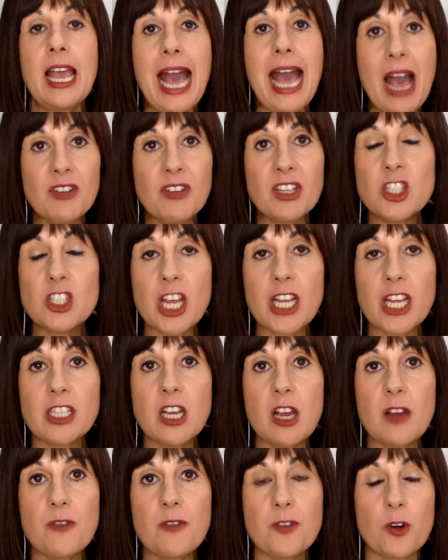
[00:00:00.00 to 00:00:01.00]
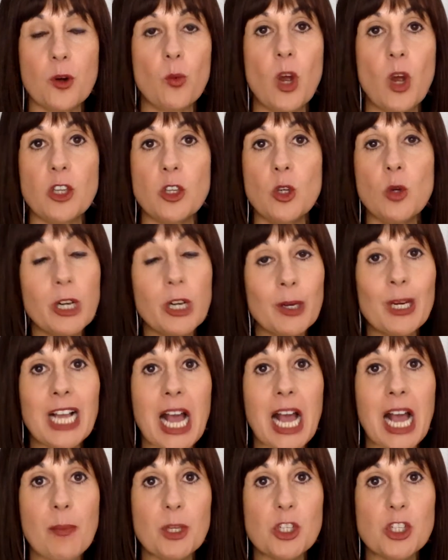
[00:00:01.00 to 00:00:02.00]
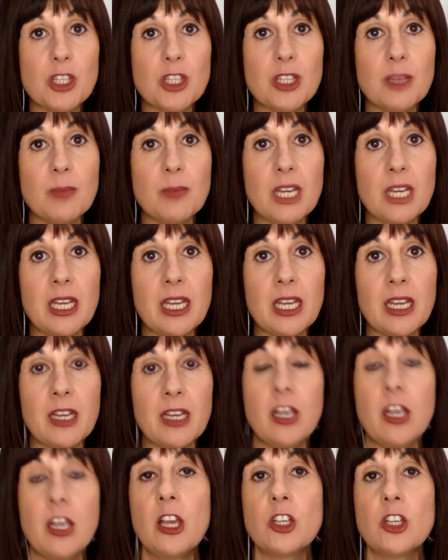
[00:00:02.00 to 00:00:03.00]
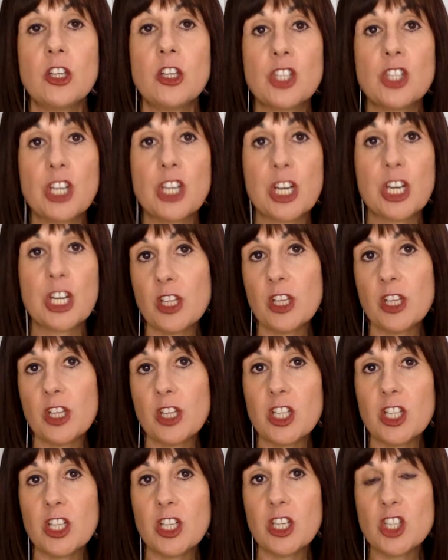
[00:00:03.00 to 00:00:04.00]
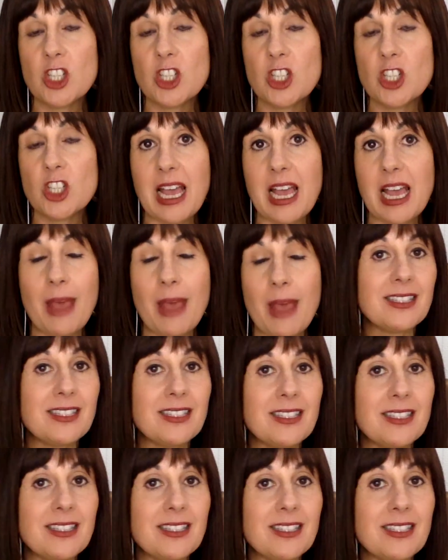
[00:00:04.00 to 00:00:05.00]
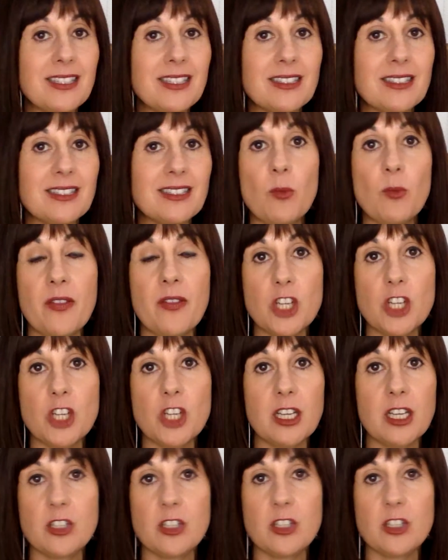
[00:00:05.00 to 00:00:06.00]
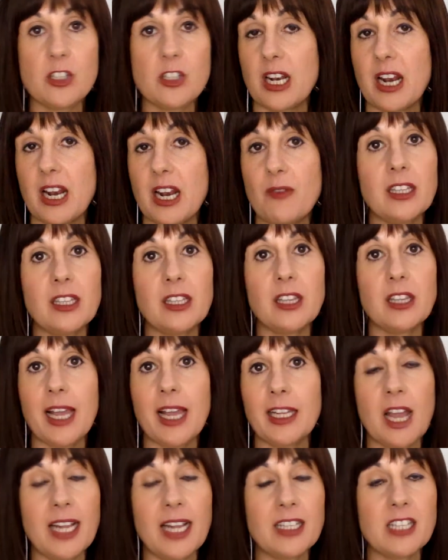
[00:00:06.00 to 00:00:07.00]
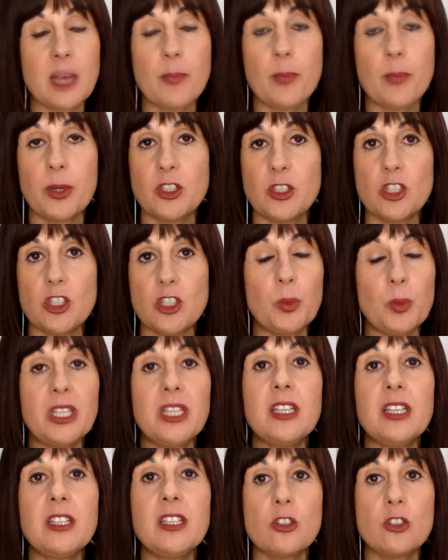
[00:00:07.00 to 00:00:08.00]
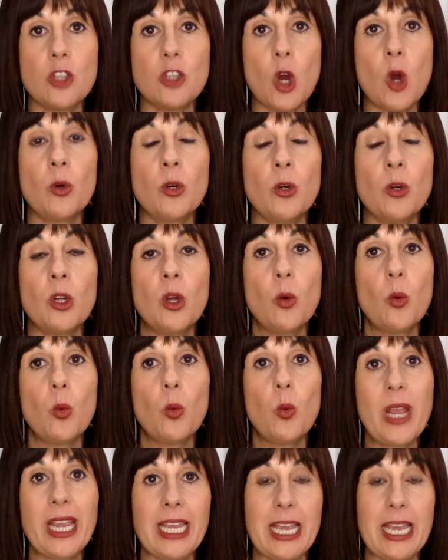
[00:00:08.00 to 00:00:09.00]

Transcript: have an agenda for what you want to accomplish in the meeting. Share the agenda with them. Ask them what's on their agenda so that everything lines up, but just please don't wing